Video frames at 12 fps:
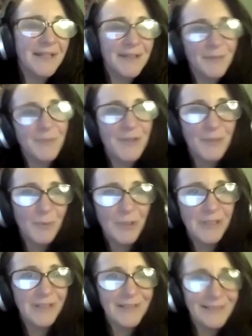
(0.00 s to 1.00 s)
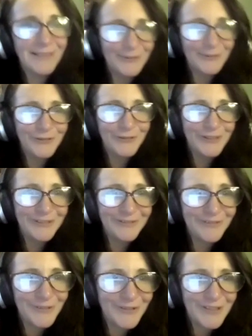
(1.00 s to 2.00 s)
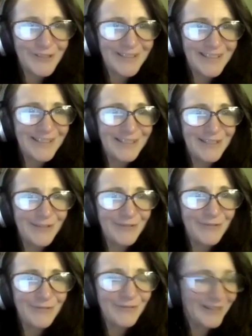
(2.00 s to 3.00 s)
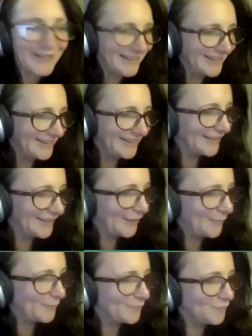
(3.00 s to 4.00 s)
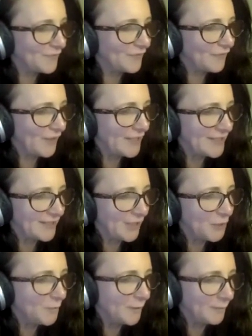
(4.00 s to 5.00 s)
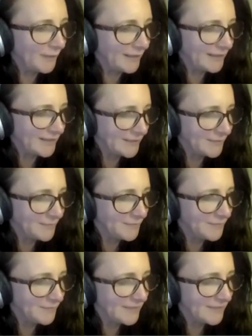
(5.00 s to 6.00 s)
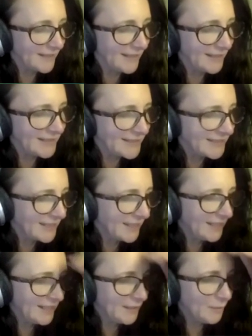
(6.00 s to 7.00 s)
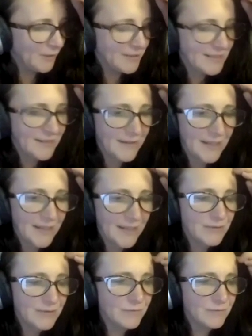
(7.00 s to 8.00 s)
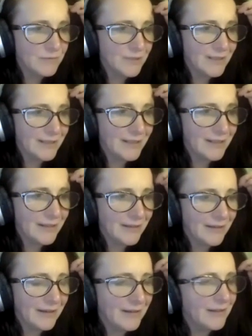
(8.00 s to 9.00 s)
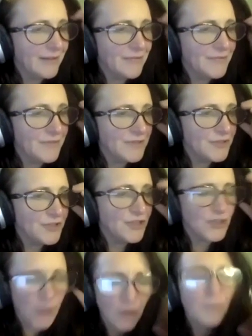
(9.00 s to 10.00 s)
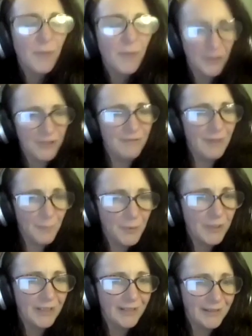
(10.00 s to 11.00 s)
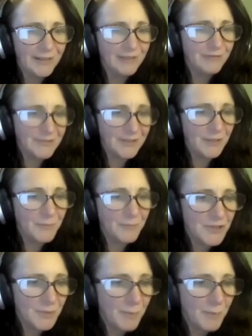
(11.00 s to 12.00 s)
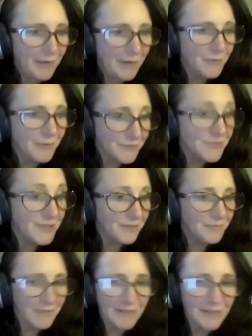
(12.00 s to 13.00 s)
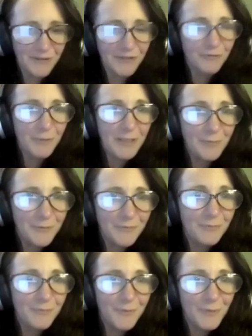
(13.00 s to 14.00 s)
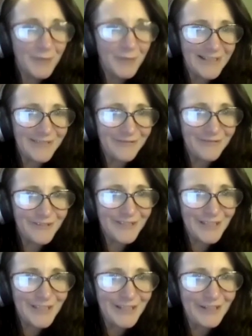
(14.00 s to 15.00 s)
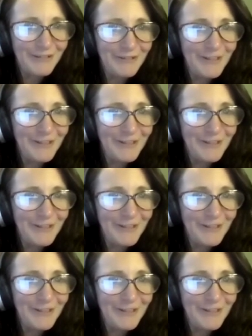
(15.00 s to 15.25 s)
up to the bullies, or you've got to sort of find coping mechanisms. And whereas at their school, like, there's just so much around bullying, and there is so much about don't make fun of people for being different to you,